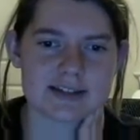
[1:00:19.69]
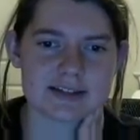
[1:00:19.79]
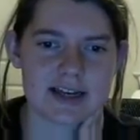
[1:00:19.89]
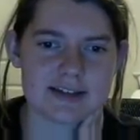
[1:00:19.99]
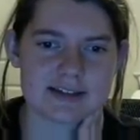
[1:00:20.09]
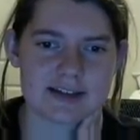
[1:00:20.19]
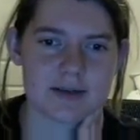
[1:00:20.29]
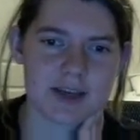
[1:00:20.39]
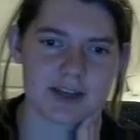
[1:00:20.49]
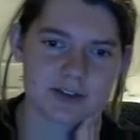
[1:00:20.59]
the light is
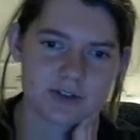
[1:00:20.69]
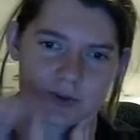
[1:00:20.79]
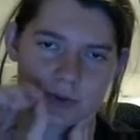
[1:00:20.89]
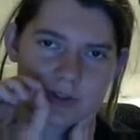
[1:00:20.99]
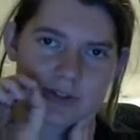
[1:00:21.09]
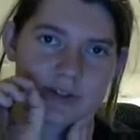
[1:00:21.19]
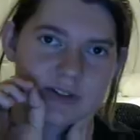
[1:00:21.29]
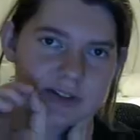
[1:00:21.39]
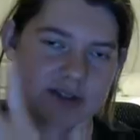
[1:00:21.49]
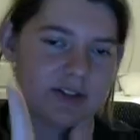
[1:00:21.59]
coming towards the
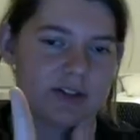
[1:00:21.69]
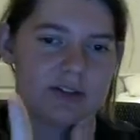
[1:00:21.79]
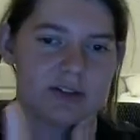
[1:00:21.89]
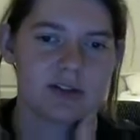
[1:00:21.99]
center